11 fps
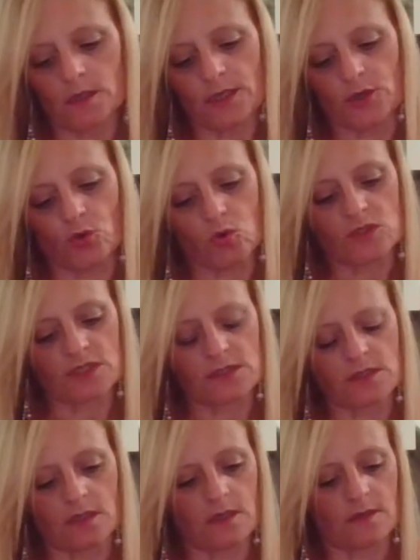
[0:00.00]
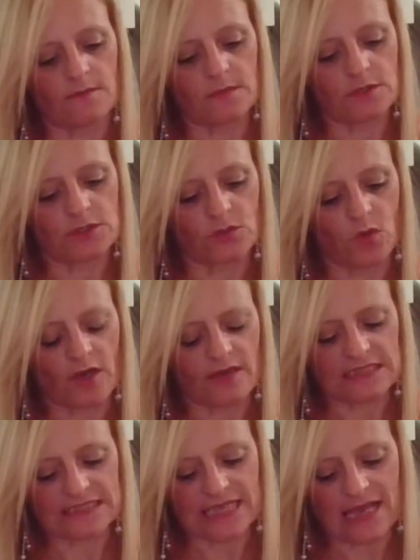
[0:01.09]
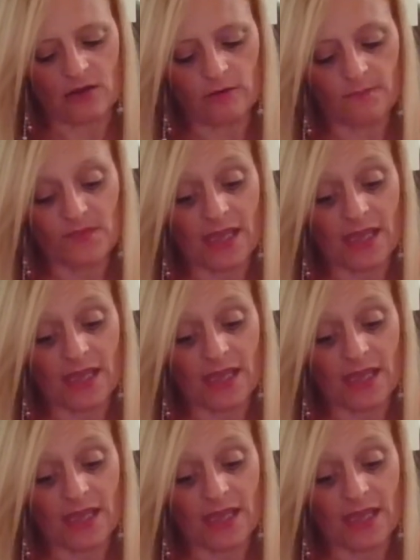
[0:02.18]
in order to work this out.